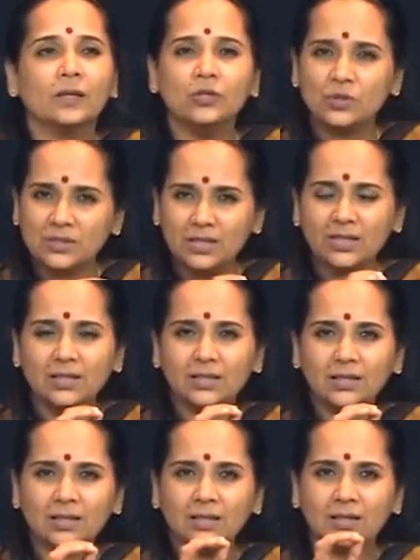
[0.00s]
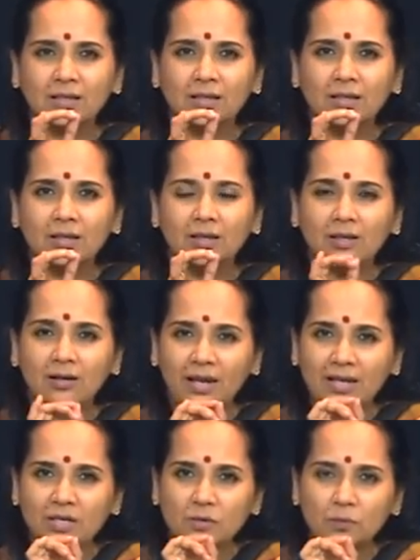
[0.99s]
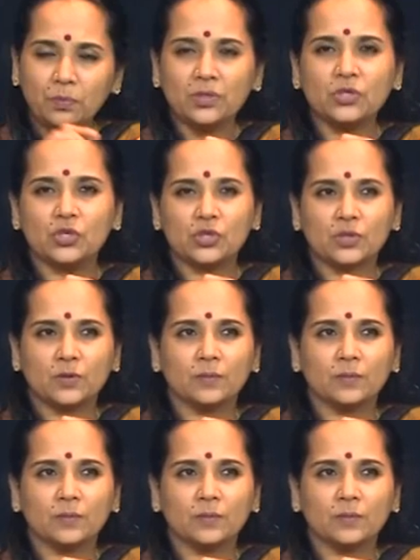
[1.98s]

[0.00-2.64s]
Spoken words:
To sing in the right pitch.